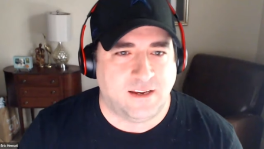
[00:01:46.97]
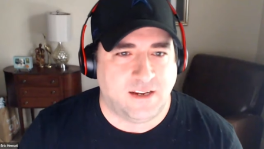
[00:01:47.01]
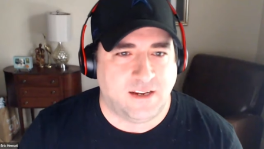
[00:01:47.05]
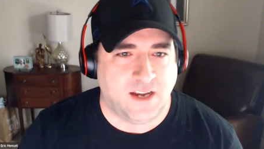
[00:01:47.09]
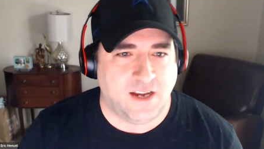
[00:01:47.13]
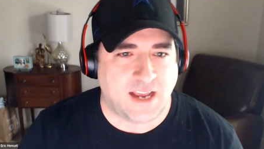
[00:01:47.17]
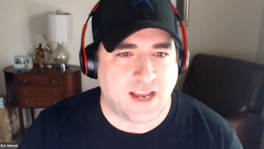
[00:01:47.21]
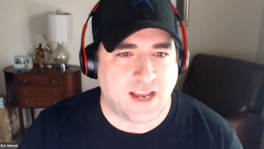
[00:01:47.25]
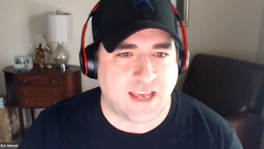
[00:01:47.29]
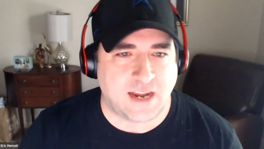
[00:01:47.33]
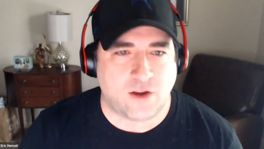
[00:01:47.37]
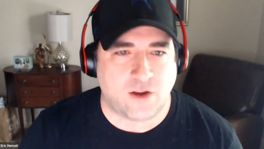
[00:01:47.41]

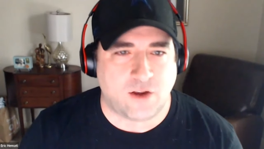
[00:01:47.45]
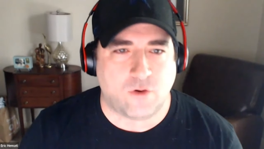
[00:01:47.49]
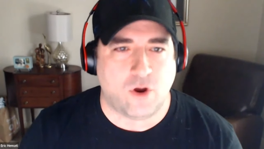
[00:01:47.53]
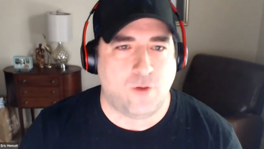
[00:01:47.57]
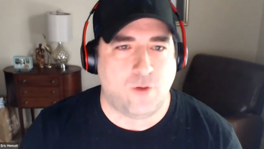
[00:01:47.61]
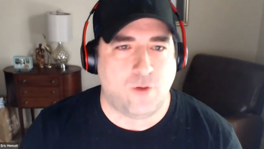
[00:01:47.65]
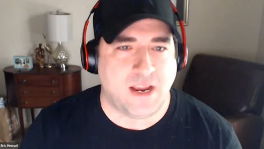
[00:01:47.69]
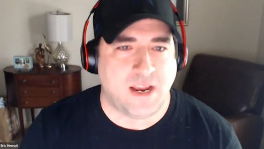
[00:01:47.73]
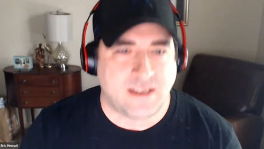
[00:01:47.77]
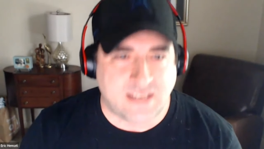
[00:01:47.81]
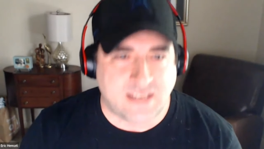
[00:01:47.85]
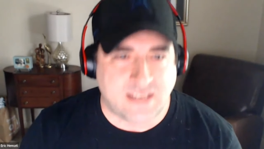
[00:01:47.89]
You know, I got to
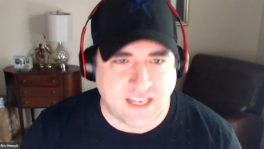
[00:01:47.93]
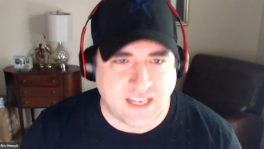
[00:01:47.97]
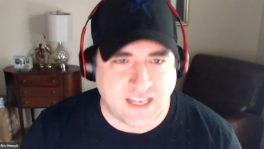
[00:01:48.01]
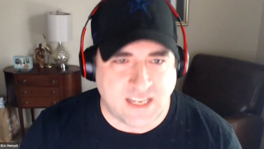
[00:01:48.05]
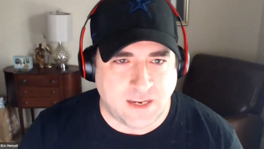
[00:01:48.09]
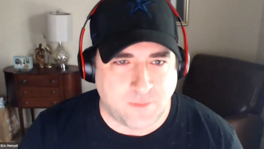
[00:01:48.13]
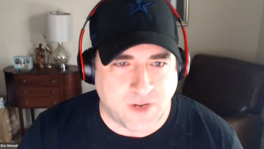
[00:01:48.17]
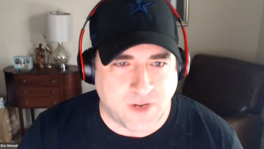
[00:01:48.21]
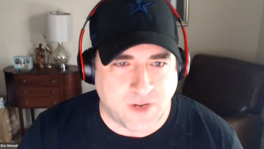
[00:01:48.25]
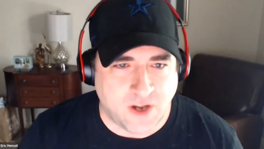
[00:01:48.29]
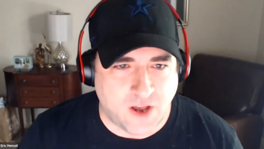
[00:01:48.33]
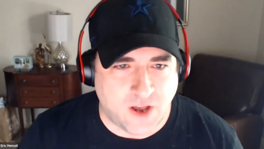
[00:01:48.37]
grow my
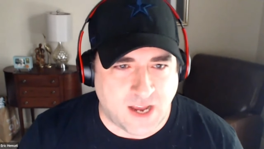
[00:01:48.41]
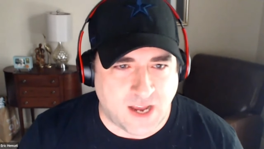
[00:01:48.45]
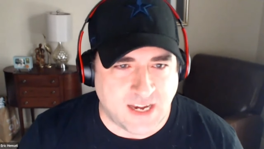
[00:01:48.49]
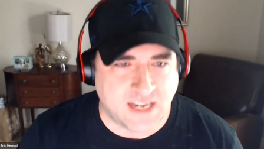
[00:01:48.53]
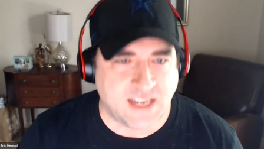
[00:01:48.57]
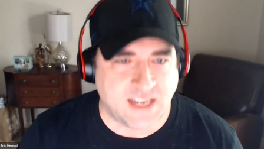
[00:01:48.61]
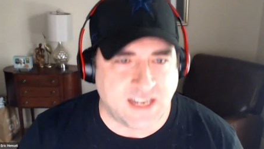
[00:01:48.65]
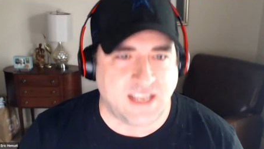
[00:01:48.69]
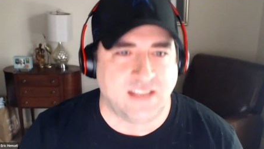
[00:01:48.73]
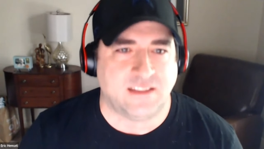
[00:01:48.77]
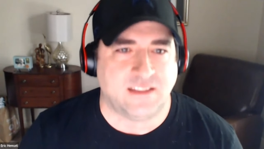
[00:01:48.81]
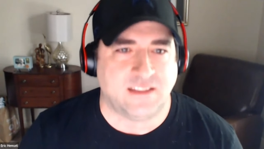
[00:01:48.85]
team. You know, I
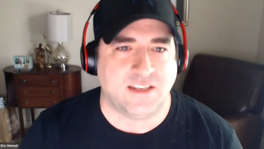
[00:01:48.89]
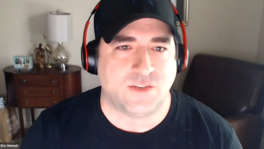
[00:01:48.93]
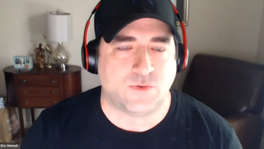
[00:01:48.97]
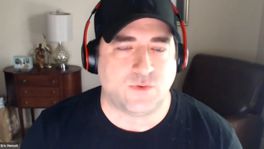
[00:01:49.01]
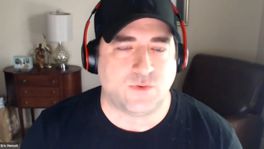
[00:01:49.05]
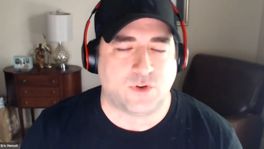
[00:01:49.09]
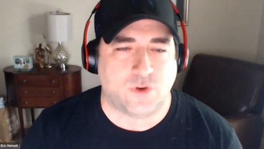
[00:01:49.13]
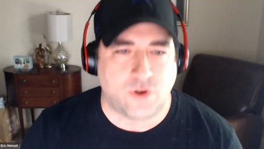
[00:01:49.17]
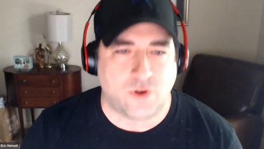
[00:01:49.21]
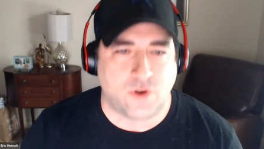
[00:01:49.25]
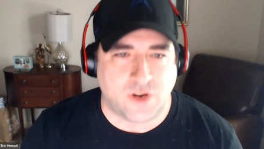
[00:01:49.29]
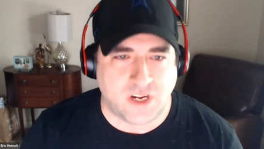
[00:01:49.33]
need to hit these
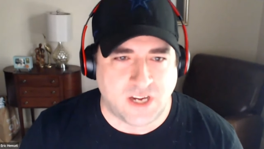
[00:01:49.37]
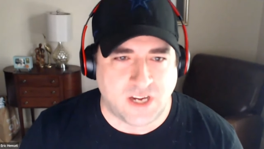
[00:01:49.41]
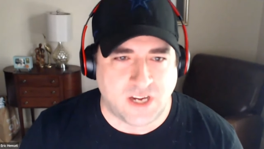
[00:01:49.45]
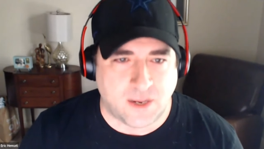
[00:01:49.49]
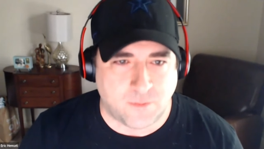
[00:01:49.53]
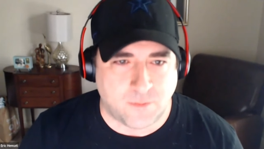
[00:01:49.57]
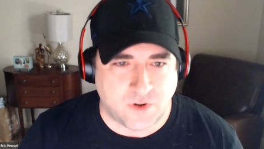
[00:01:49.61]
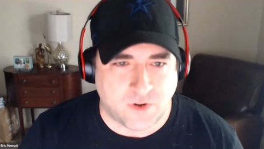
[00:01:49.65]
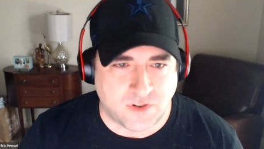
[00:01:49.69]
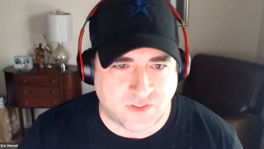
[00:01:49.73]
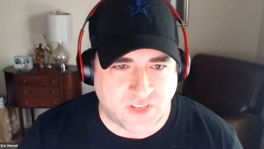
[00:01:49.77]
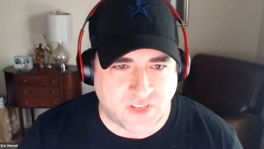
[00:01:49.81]
recruiting
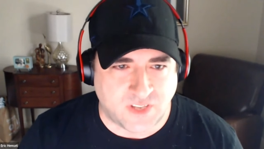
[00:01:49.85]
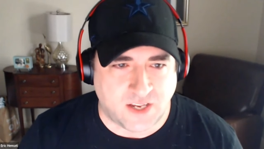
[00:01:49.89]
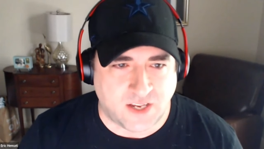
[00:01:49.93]
numbers.